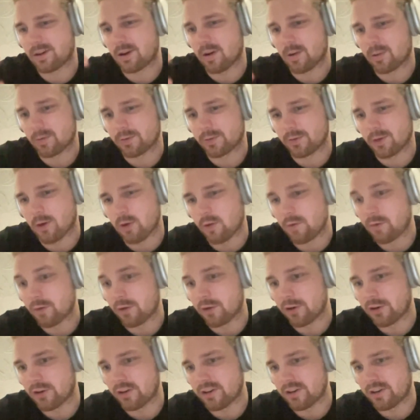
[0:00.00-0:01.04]
goes
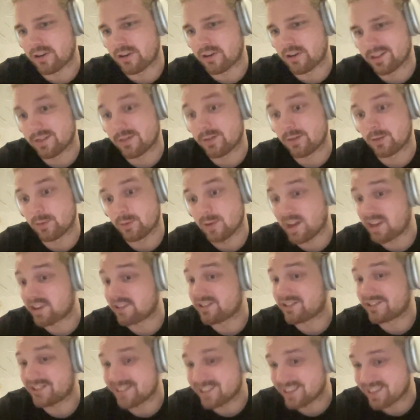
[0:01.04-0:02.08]
over into
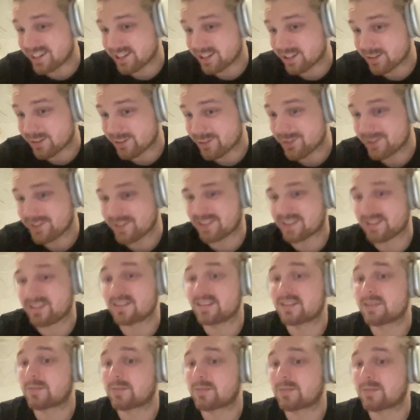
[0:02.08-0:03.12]
engineers
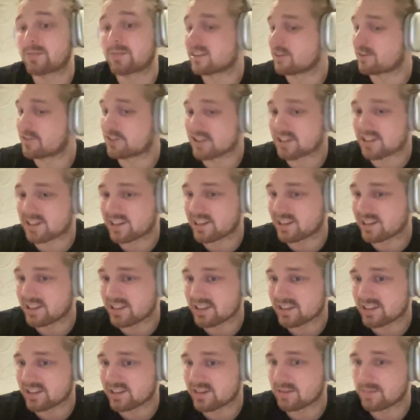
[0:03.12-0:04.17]
and
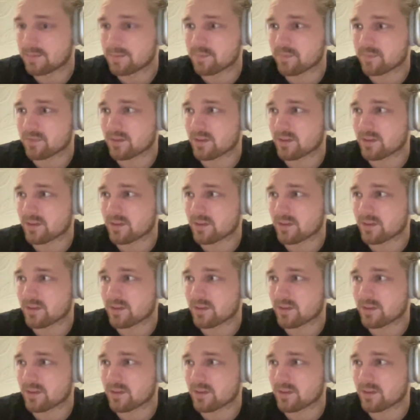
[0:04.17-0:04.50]
specifically